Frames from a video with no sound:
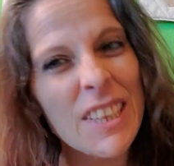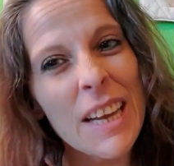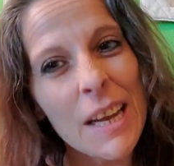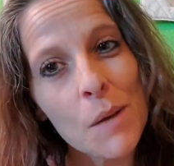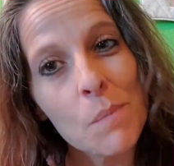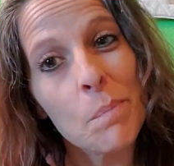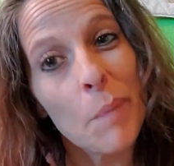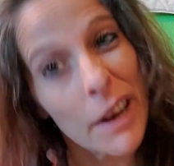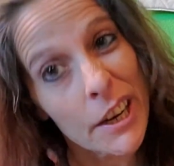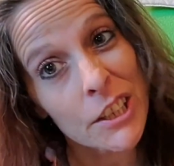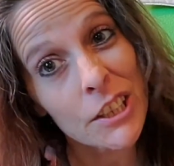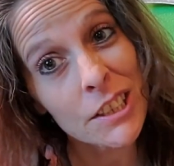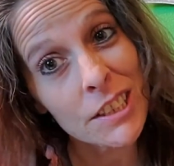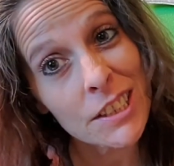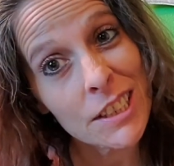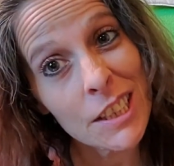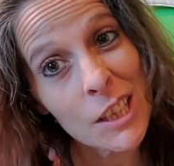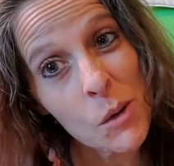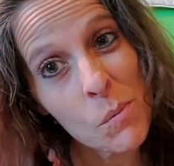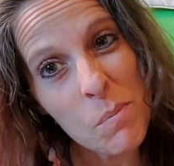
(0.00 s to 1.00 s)
Like
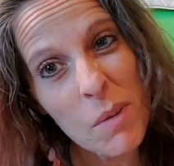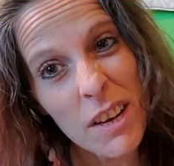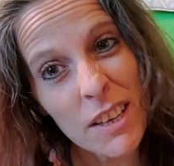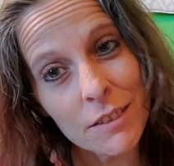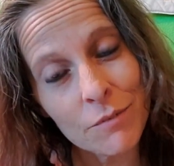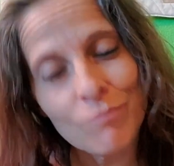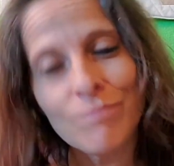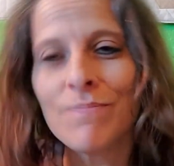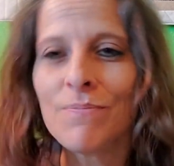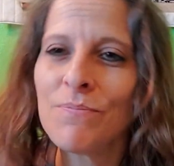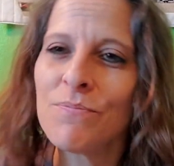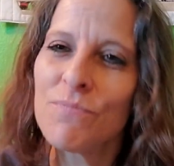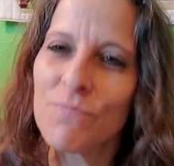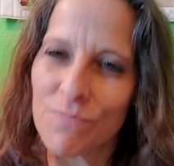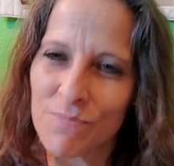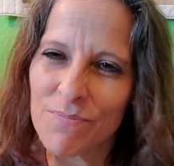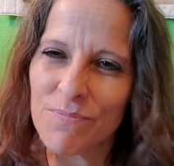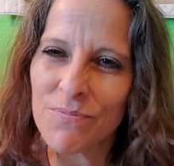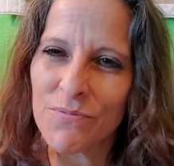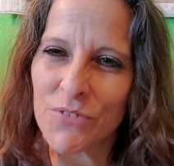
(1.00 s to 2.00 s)
parenting, but
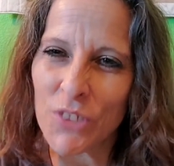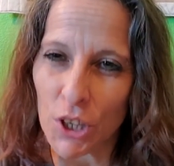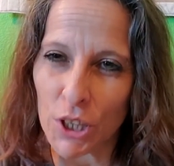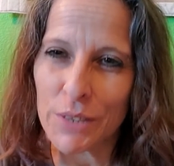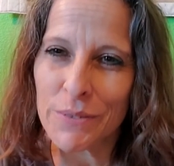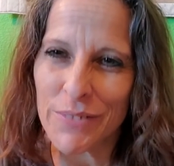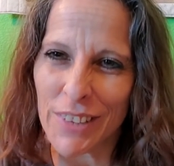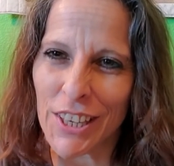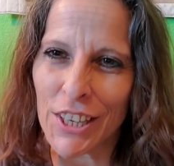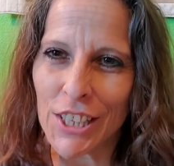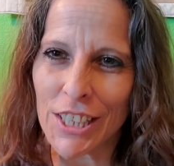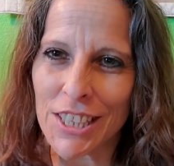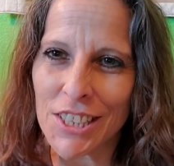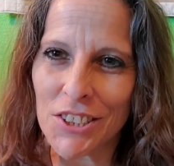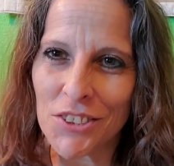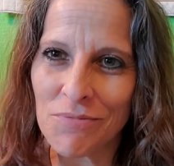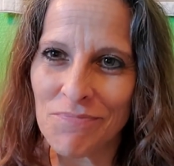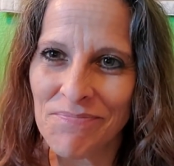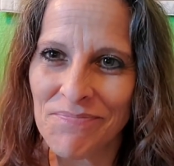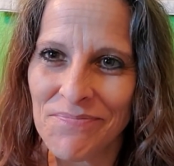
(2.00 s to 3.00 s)
for a
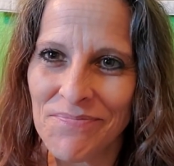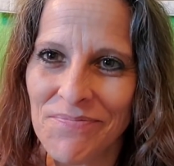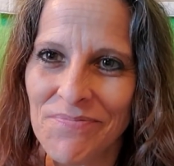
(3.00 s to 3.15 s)
ferret.